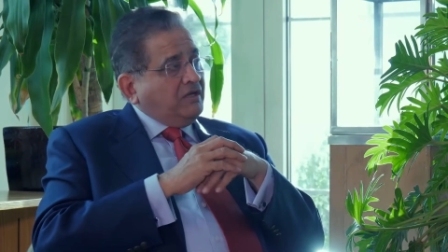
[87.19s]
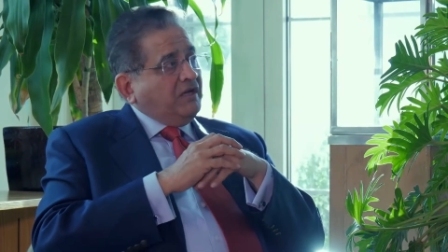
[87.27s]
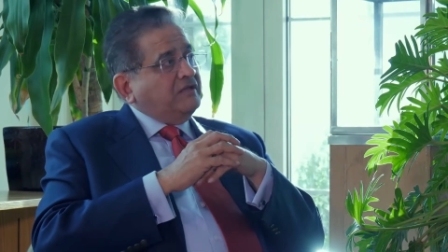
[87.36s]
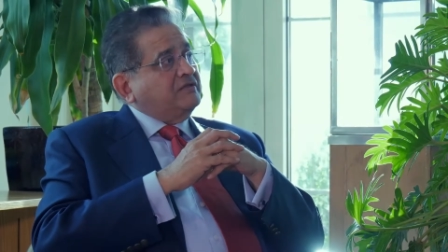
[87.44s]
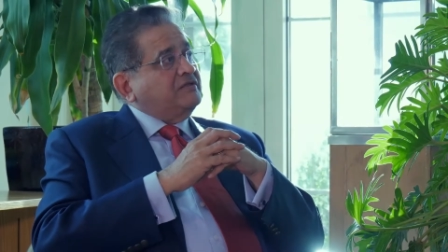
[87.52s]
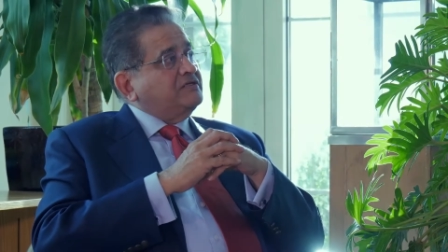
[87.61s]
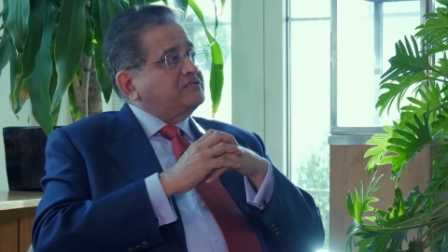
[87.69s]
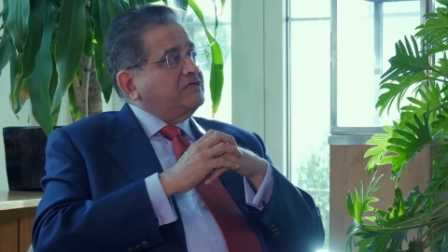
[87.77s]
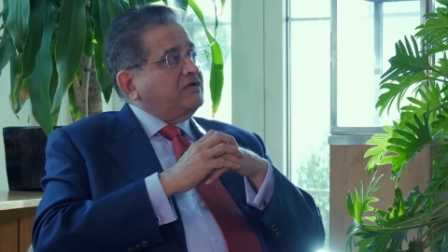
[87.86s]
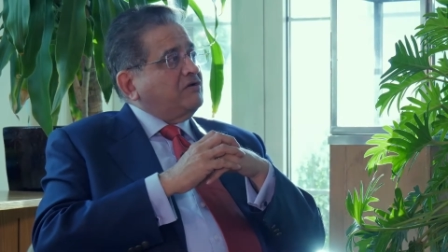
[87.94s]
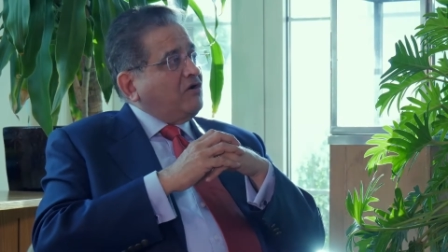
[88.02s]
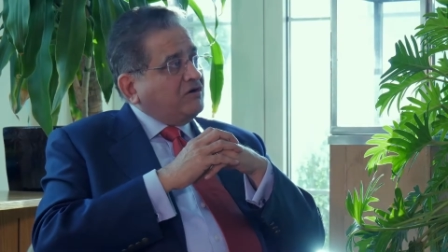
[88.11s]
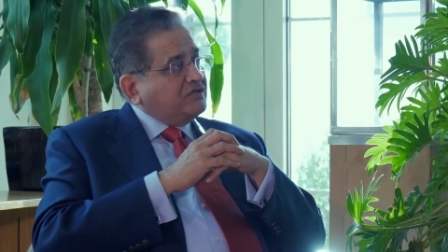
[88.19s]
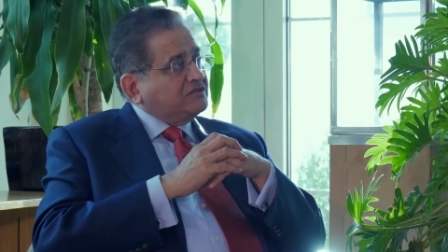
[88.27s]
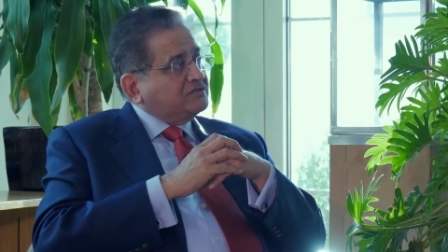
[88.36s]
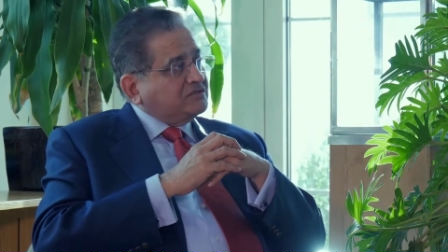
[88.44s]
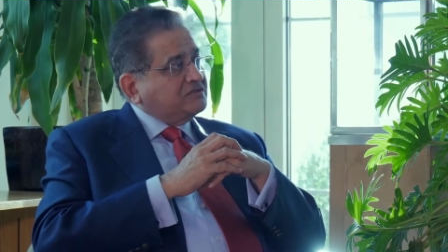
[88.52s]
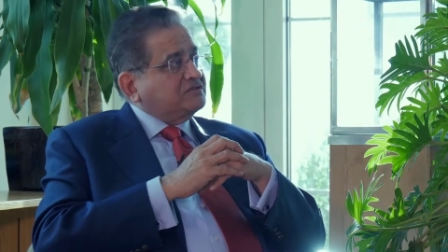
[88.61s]
And things that are not
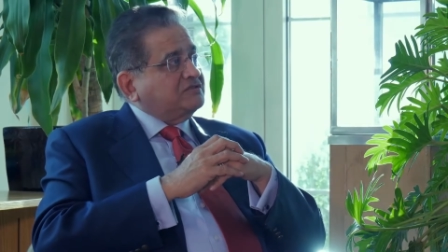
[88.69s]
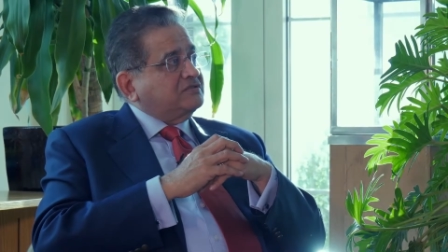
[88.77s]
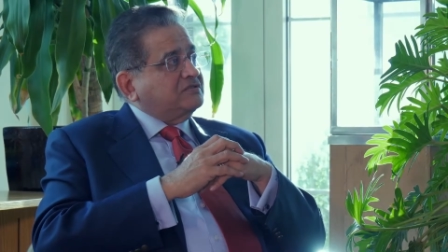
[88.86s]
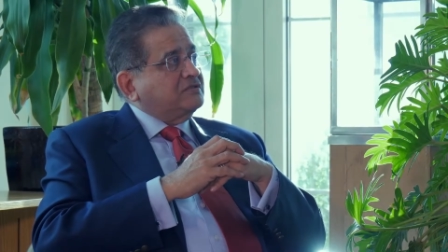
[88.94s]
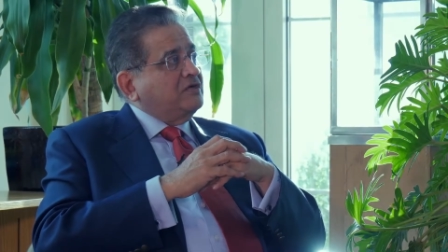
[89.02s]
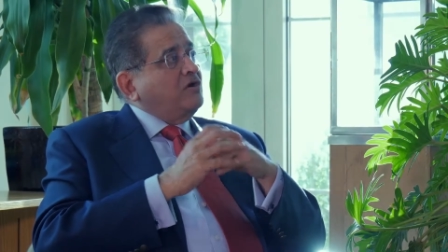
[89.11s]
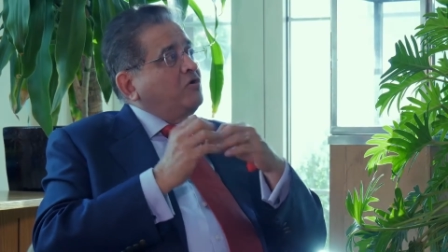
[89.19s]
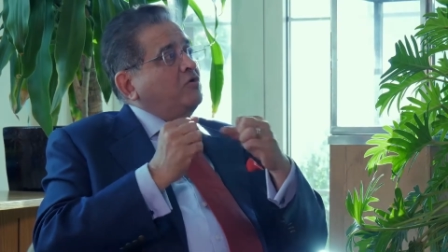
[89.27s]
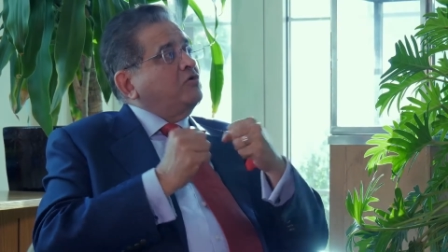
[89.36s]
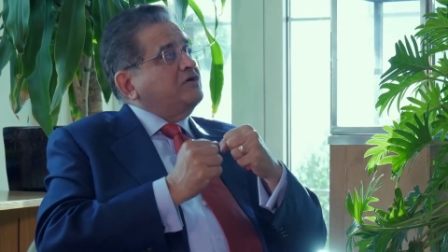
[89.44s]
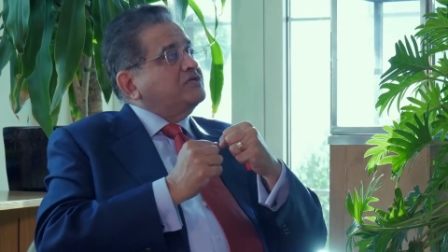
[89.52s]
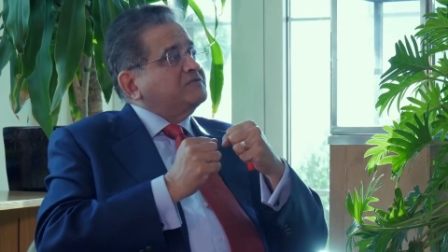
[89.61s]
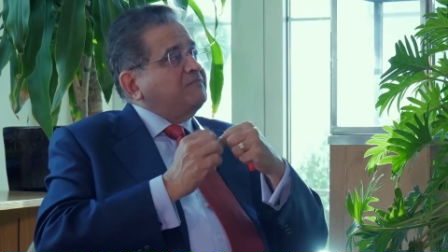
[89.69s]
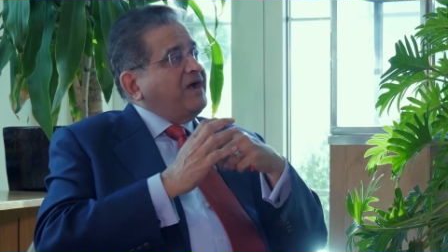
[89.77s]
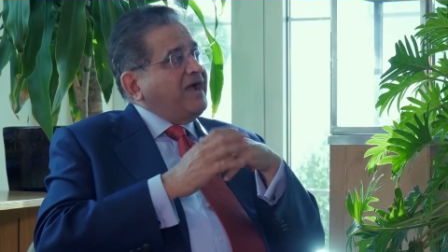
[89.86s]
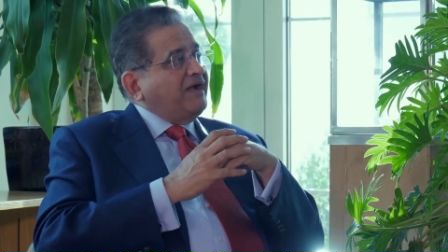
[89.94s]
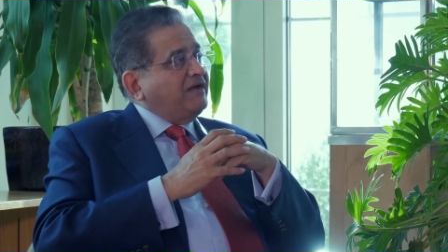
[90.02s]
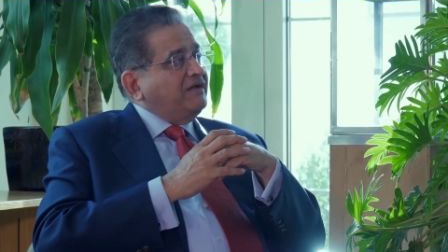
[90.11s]
consistent hold us
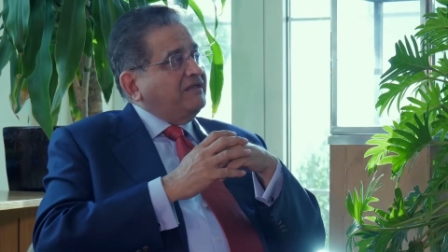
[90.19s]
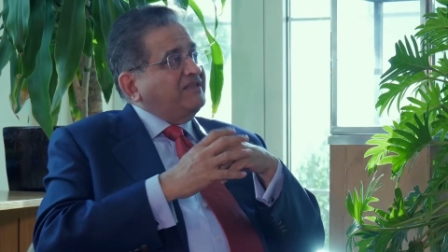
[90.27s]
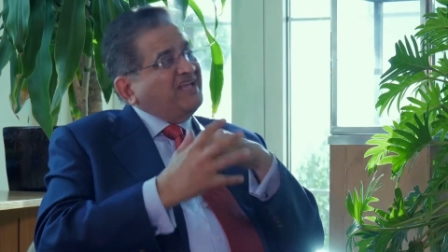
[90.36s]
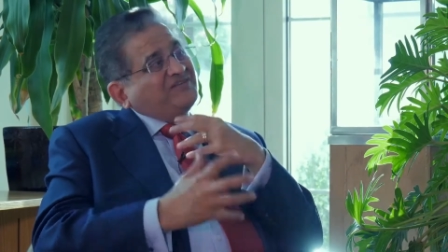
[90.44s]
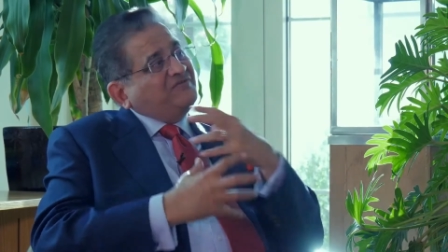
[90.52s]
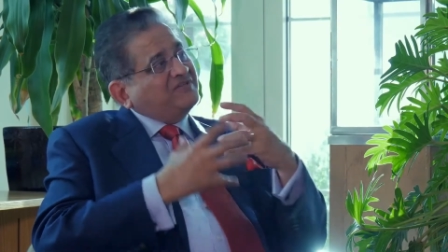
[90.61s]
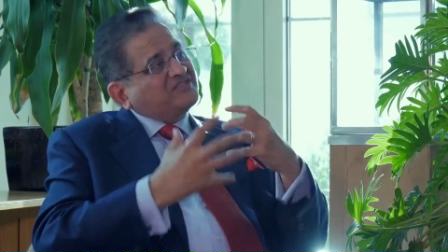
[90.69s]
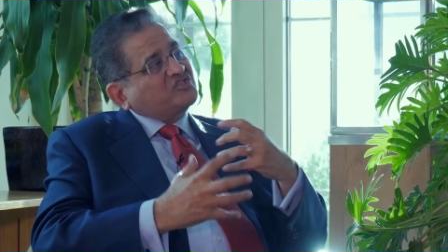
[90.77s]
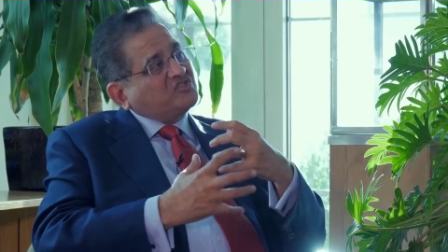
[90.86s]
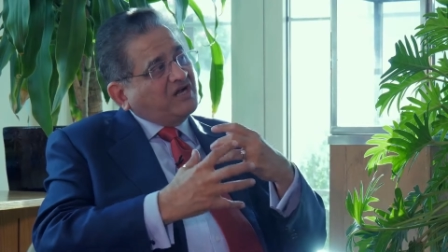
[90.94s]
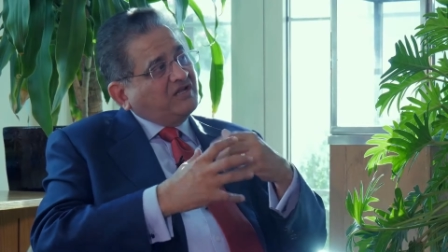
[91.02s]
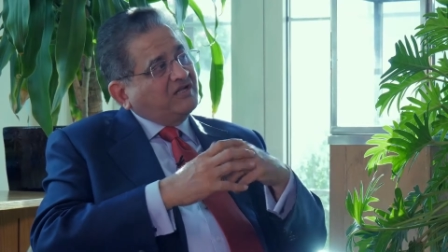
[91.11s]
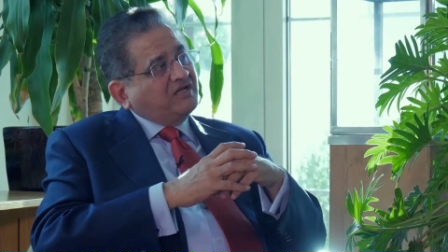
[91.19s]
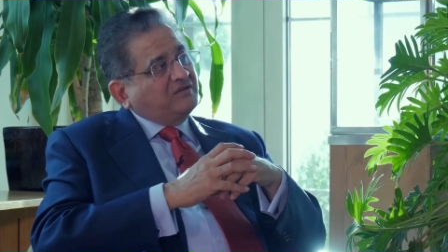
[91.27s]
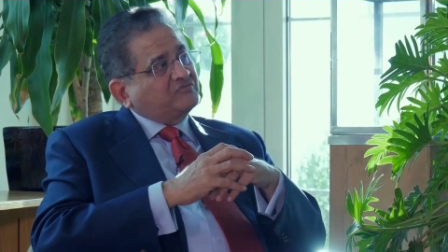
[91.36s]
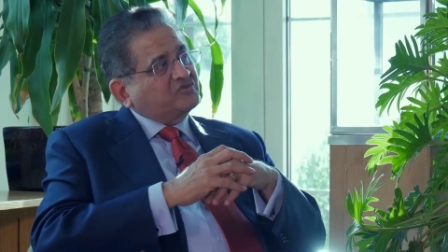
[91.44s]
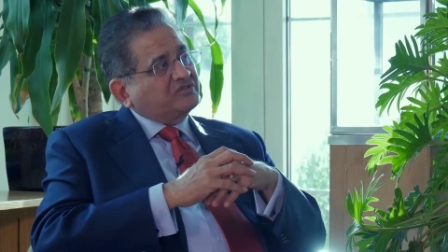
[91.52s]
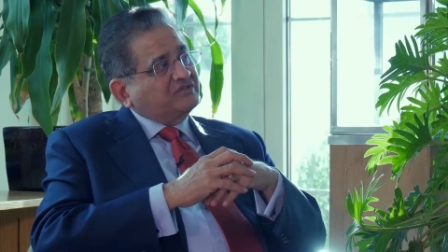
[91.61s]
back. And that's where the struggle
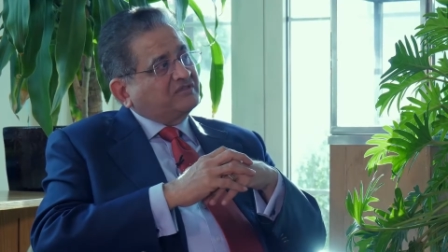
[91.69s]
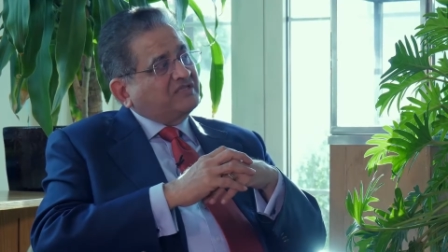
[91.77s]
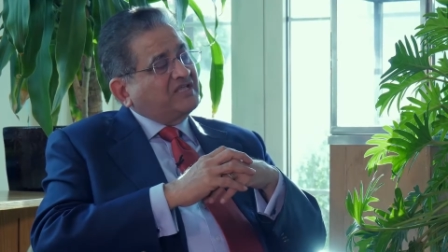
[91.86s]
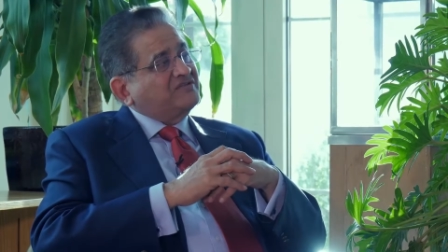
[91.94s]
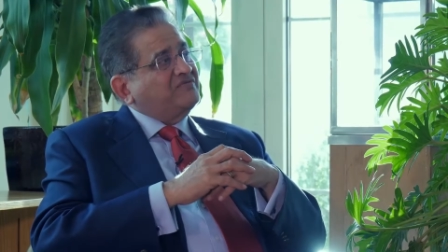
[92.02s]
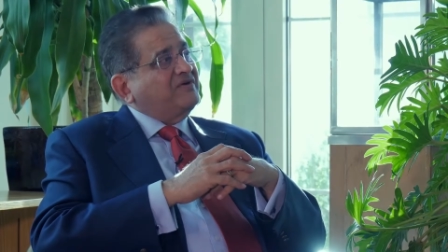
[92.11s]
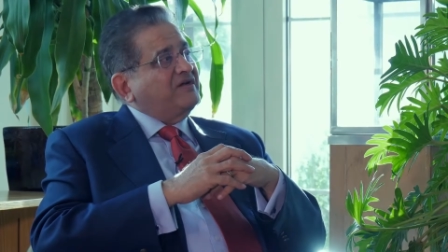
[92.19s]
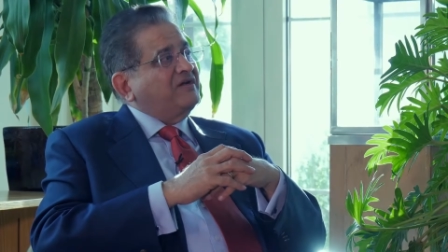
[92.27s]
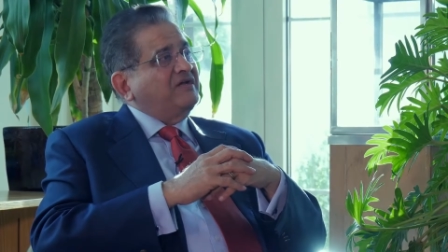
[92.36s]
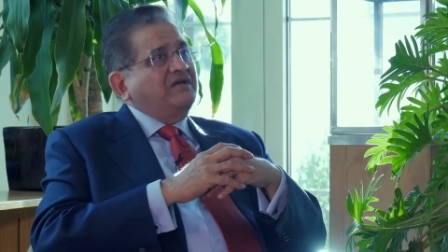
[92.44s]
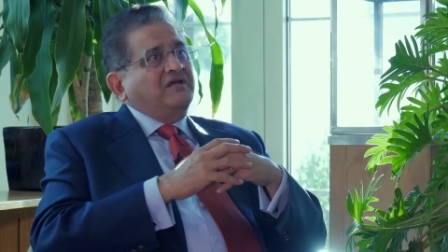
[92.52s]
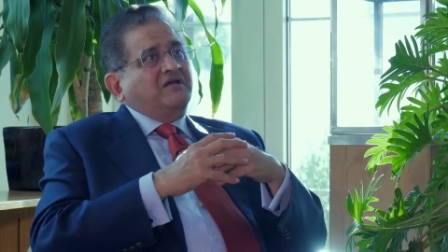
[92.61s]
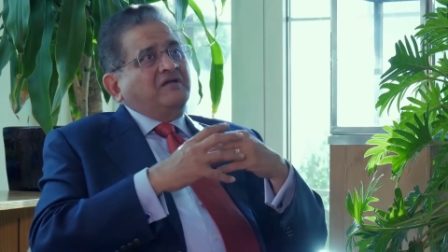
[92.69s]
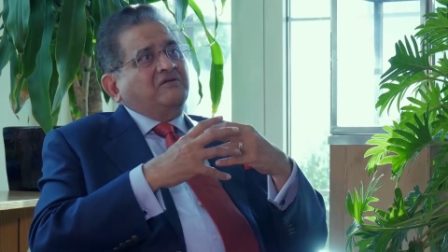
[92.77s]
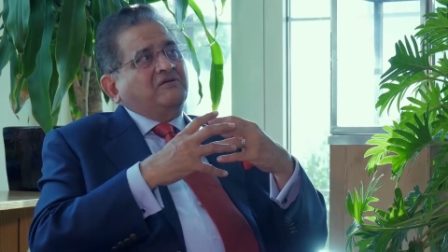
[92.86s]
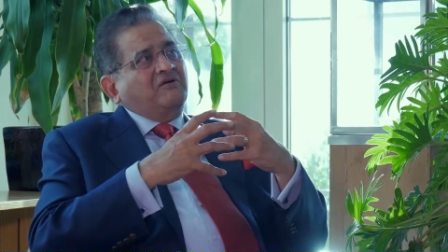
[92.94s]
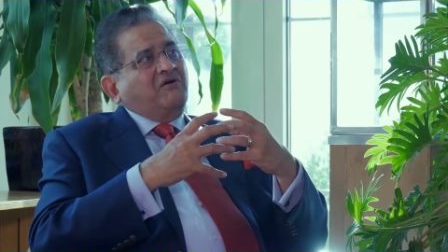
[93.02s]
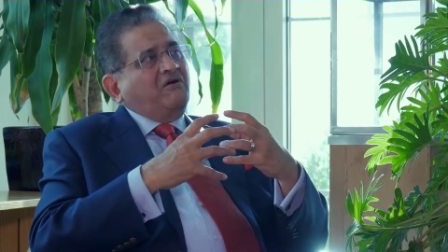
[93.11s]
comes in, and that's where
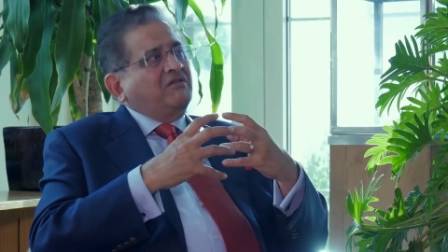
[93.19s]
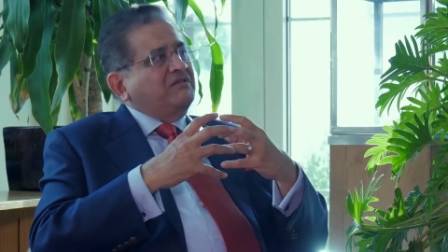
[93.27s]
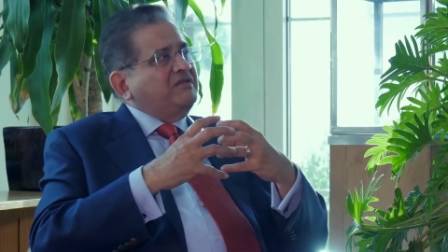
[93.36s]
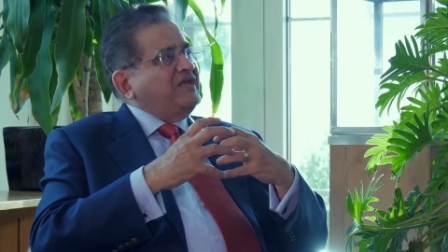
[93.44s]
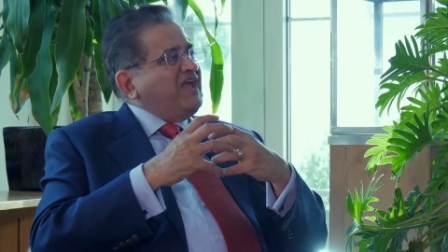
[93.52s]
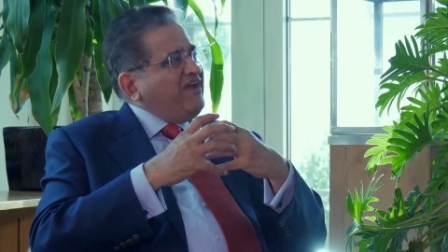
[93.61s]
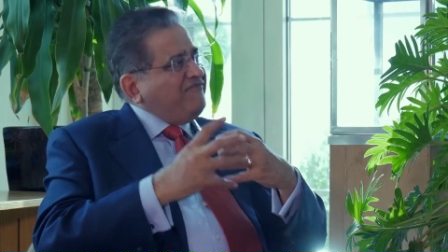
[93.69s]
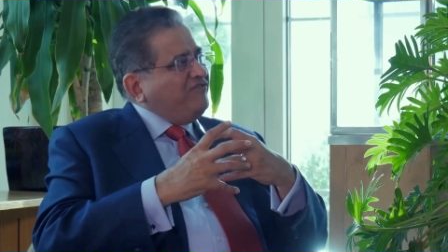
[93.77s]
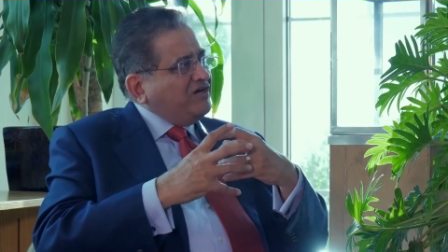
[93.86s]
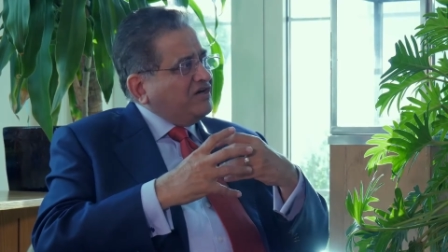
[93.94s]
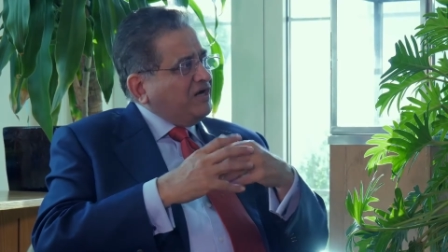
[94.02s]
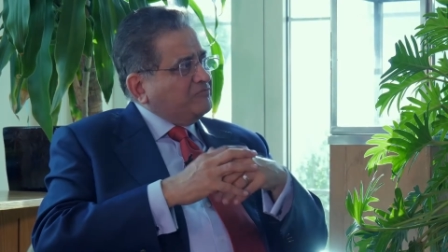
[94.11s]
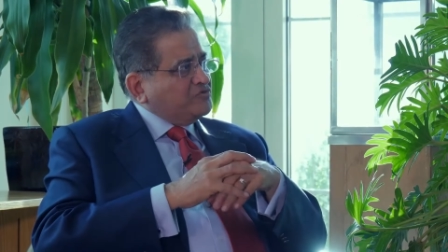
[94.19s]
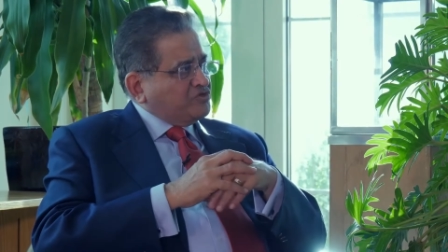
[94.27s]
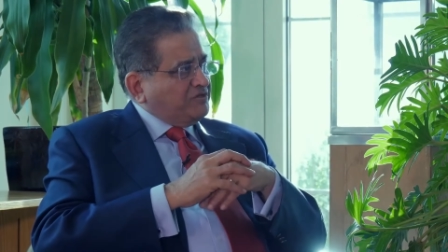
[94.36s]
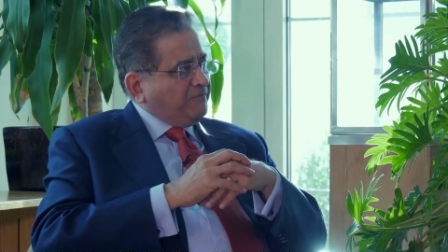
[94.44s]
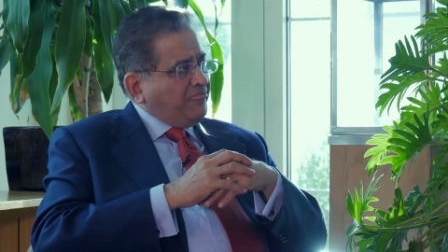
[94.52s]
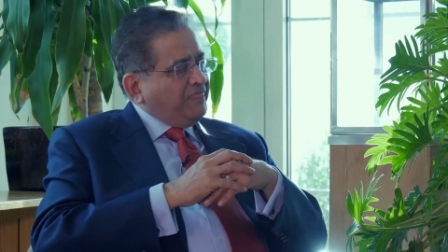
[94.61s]
all the effort comes in.